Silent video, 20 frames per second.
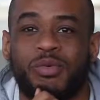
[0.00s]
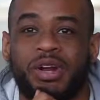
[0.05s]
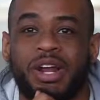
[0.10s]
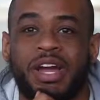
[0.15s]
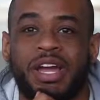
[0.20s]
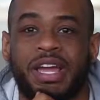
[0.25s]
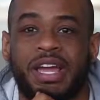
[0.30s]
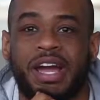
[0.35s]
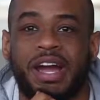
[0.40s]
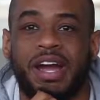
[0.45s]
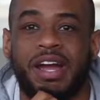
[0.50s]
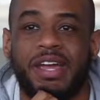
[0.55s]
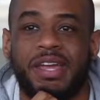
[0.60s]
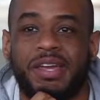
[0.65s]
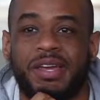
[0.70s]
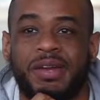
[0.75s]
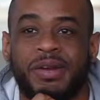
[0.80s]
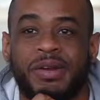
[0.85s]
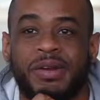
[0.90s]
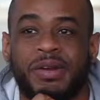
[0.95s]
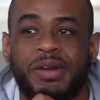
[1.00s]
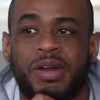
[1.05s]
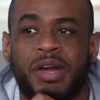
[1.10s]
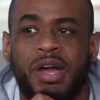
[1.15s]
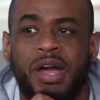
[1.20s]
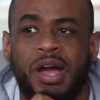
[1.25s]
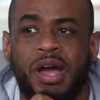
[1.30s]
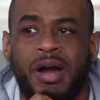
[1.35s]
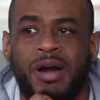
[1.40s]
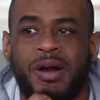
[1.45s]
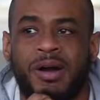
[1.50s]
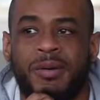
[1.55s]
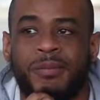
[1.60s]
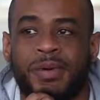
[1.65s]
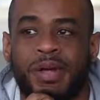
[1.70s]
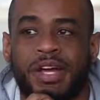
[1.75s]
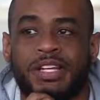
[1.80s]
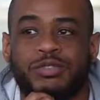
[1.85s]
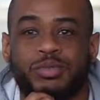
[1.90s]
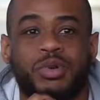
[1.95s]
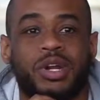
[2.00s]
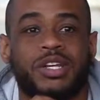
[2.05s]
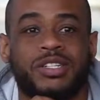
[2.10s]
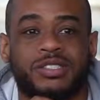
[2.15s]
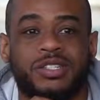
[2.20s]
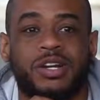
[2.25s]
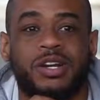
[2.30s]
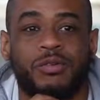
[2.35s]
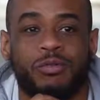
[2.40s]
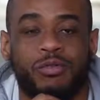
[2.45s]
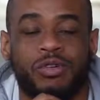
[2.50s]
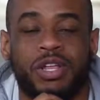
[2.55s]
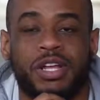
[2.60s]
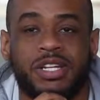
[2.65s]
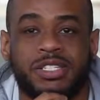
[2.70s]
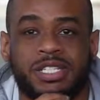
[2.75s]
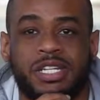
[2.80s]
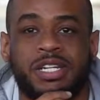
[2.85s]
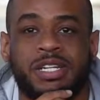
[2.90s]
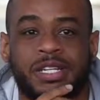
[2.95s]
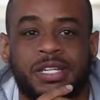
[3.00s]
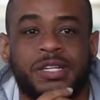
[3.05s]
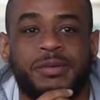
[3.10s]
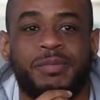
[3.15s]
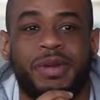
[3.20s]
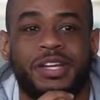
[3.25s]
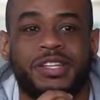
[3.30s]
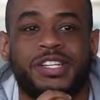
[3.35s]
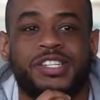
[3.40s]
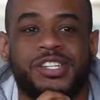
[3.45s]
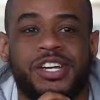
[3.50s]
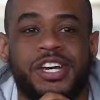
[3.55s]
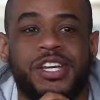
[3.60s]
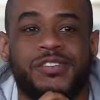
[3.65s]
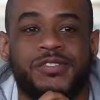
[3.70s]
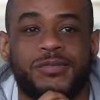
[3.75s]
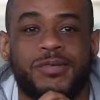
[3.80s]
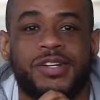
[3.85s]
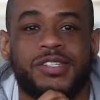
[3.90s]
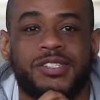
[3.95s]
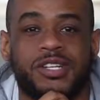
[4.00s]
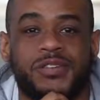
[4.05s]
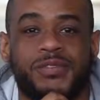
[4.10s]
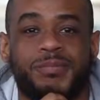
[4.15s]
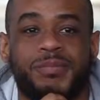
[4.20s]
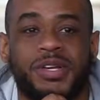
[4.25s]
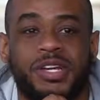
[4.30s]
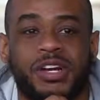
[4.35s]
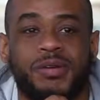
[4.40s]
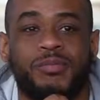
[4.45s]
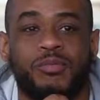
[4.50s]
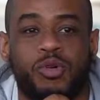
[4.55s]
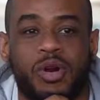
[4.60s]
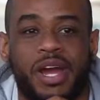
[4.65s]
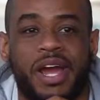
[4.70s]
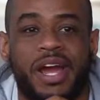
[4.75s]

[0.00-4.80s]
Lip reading: when I got here, that's when I started realizing I needed to make the change for myself and become more